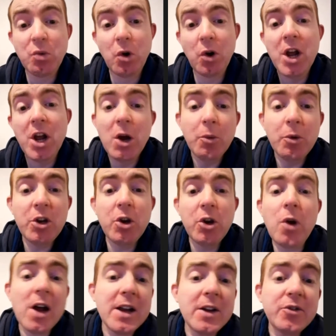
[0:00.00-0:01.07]
When you
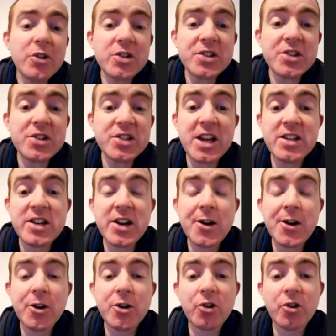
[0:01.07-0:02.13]
arrived on the set
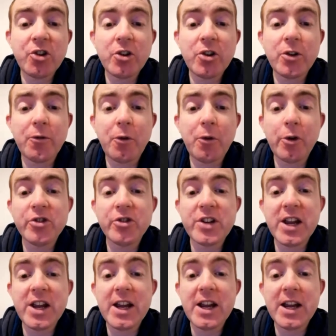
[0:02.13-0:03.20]
there on your sort of first
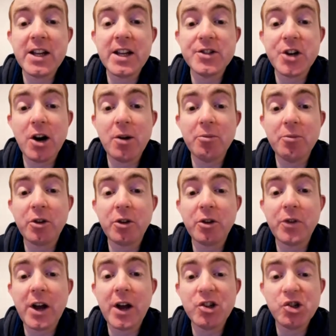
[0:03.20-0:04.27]
day in terms of
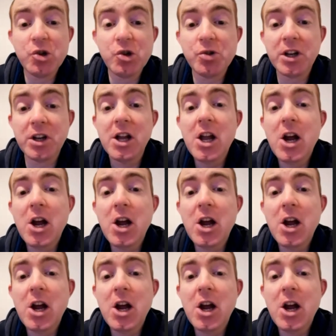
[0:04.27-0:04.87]
shooting,